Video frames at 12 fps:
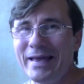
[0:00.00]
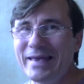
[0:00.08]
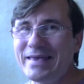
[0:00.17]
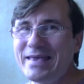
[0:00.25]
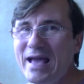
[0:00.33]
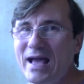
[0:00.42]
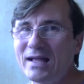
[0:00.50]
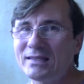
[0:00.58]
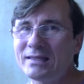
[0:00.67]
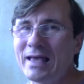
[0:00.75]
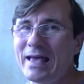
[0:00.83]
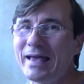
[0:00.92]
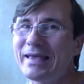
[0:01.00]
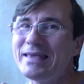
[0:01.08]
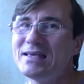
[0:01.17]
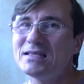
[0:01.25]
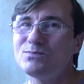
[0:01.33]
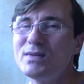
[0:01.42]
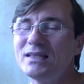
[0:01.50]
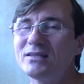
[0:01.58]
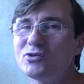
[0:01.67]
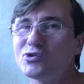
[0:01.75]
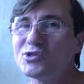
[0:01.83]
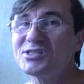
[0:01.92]
He had his
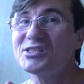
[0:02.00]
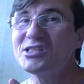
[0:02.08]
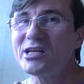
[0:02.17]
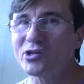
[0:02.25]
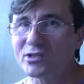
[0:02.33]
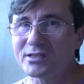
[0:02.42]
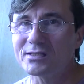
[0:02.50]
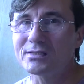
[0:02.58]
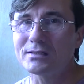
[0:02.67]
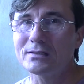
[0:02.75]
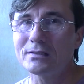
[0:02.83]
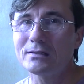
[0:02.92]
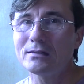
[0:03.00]
military secrets,